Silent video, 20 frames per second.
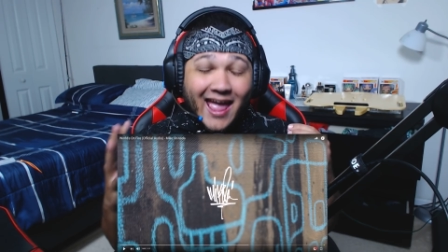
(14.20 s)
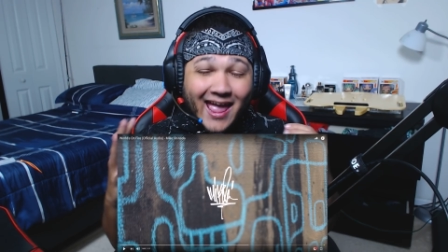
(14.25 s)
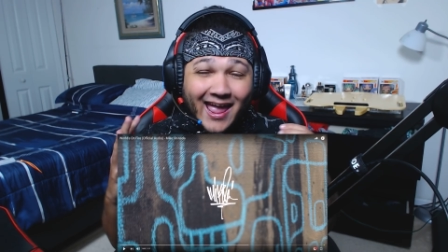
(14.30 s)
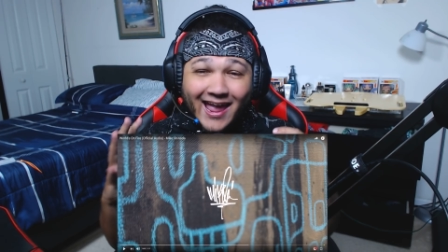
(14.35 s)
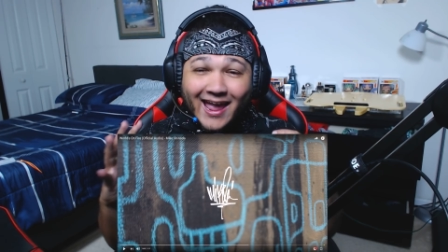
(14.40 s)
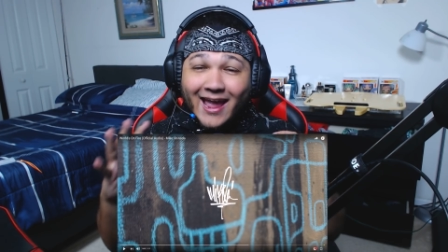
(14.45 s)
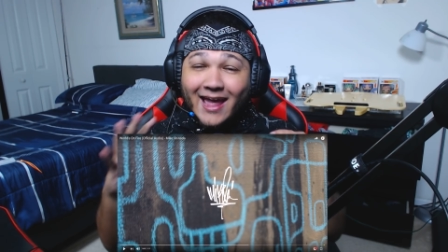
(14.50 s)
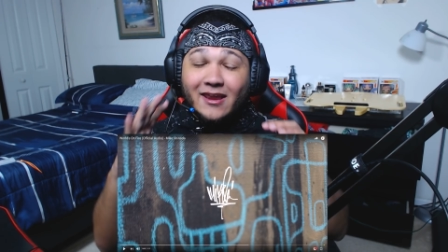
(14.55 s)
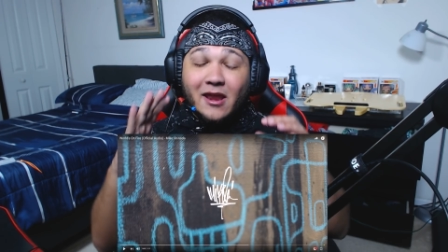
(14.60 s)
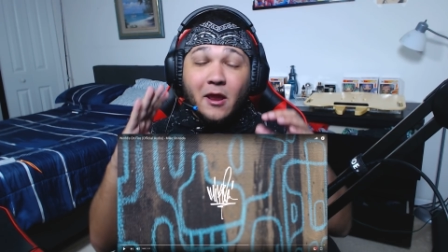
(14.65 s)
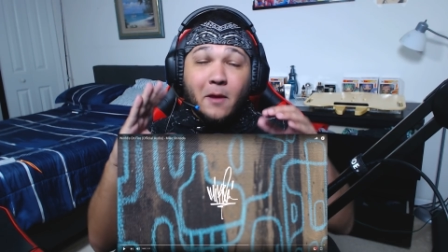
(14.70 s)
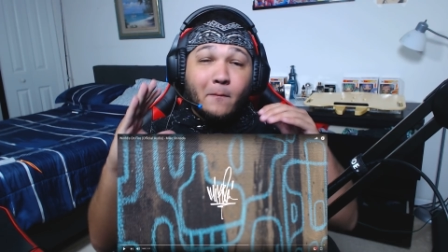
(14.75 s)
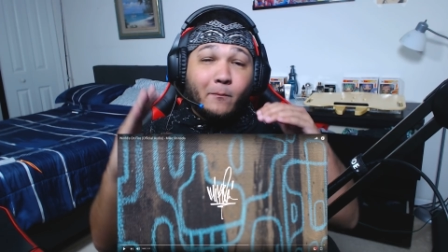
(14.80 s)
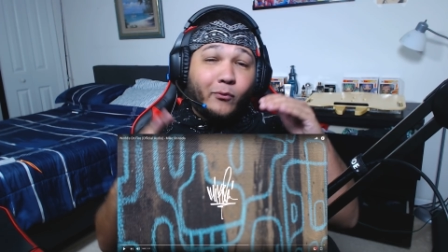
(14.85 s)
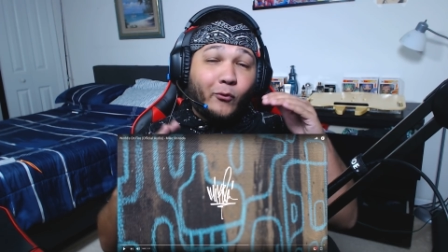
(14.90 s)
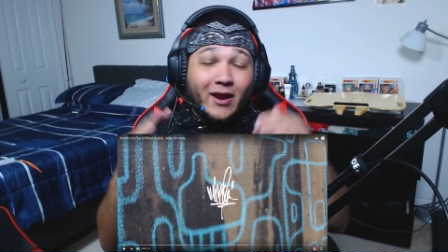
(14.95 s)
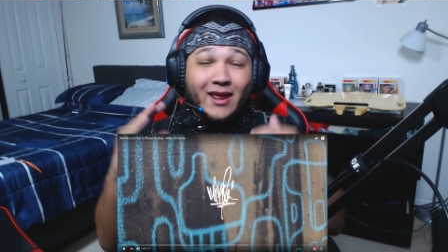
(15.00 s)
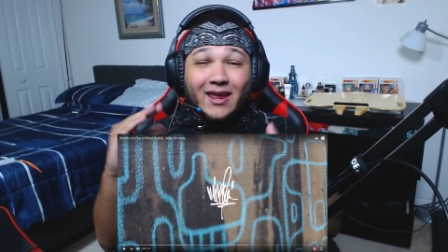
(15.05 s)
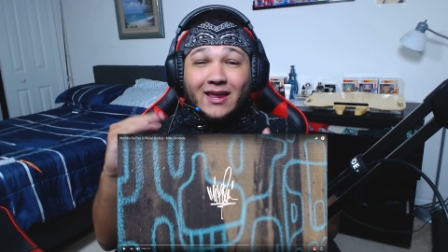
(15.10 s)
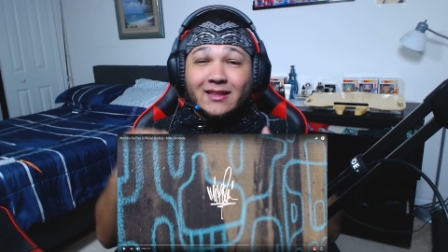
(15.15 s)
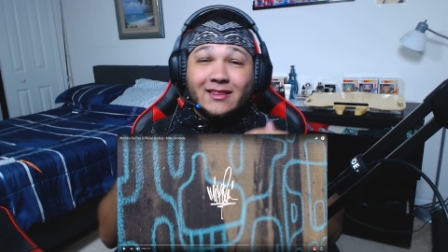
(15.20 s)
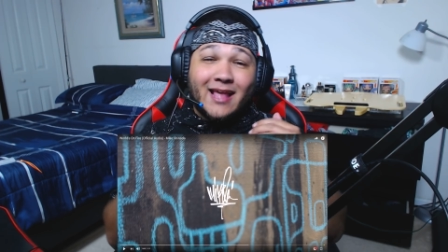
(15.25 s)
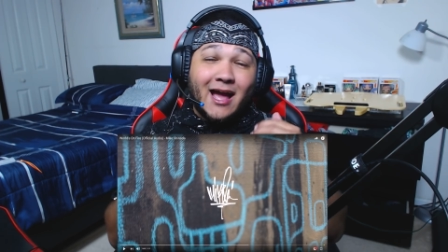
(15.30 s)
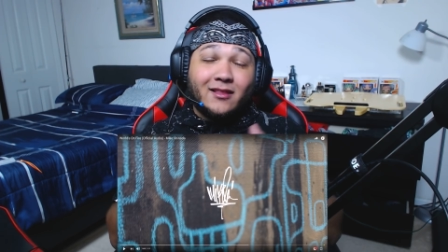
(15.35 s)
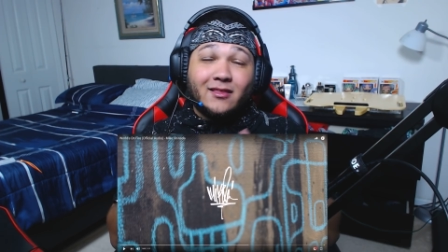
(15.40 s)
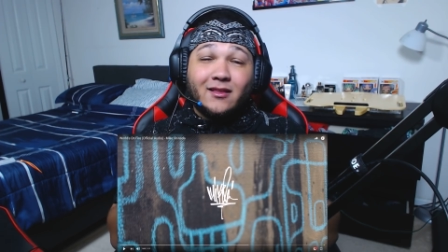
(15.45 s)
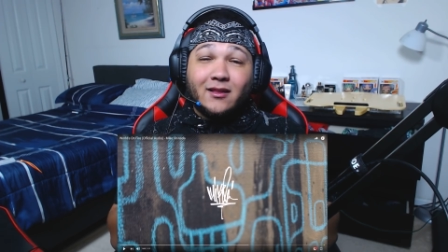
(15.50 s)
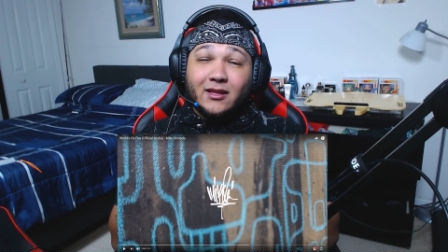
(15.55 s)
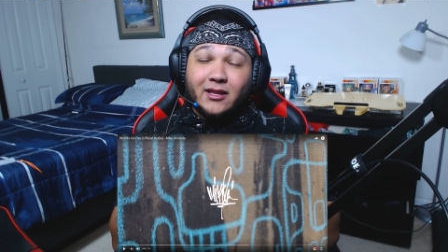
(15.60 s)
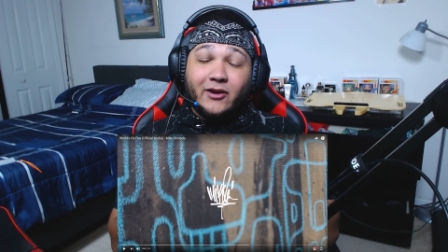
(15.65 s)
and breaking
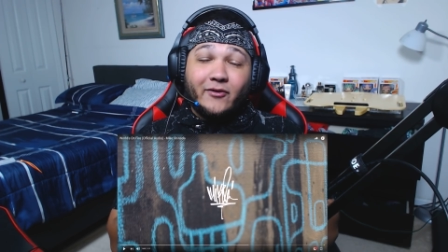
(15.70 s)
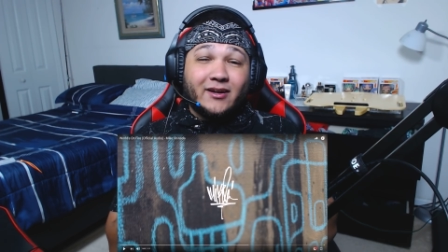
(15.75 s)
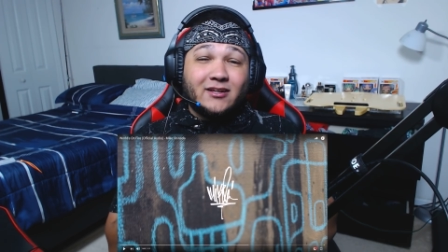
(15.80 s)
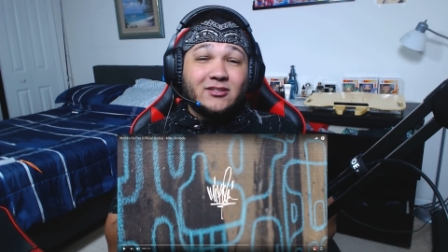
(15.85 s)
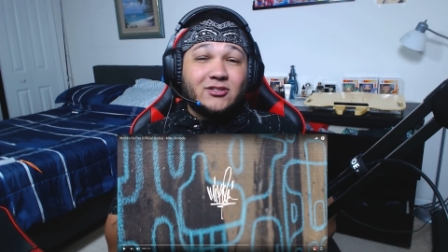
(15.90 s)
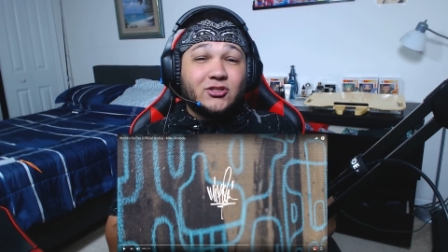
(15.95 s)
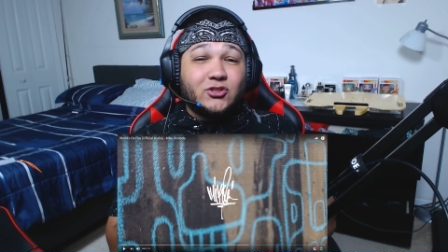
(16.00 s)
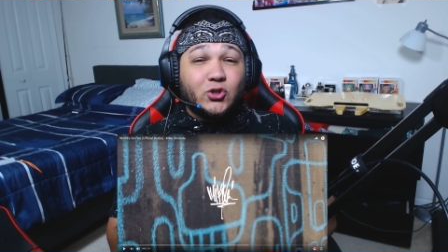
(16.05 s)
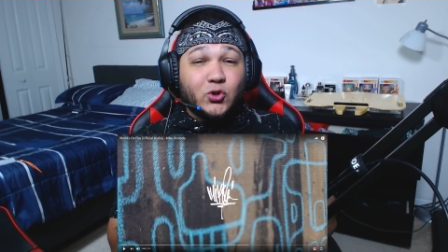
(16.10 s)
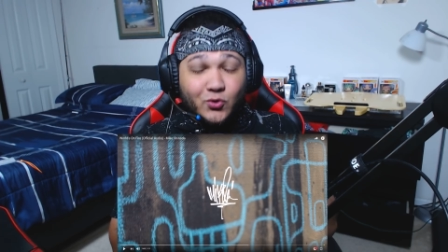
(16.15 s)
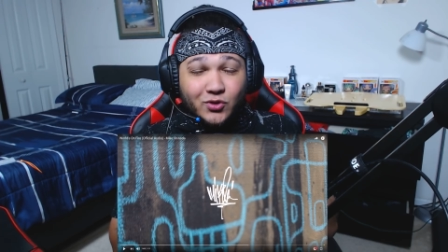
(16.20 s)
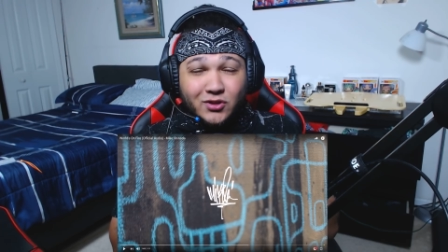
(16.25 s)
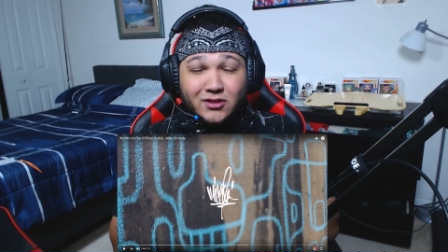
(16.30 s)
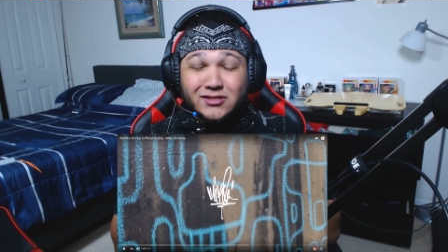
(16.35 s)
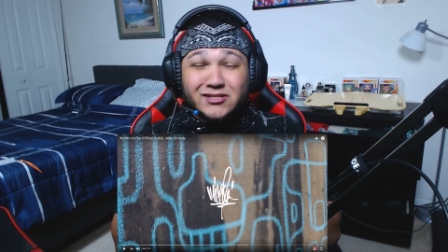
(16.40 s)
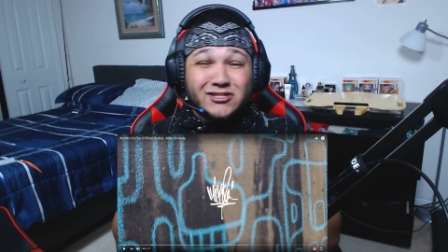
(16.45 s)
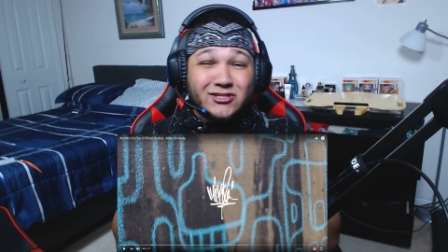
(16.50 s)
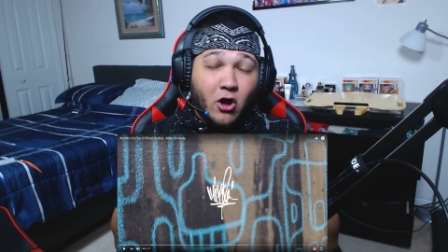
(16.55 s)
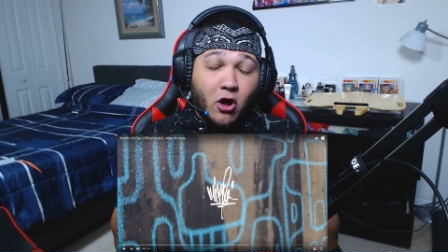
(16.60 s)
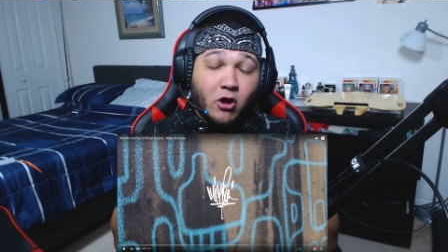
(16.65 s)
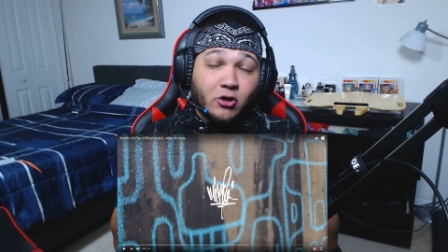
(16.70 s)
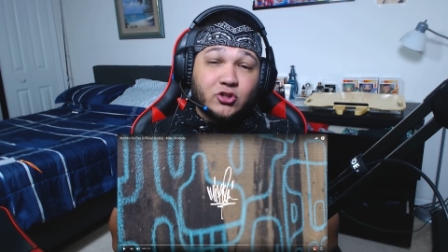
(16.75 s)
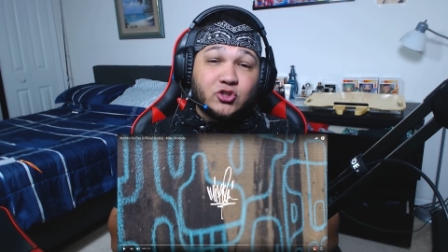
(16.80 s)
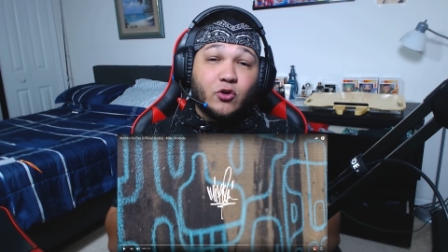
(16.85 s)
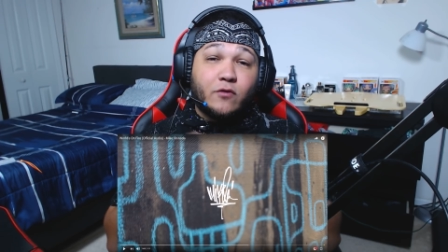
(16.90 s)
down the lyrics to the song.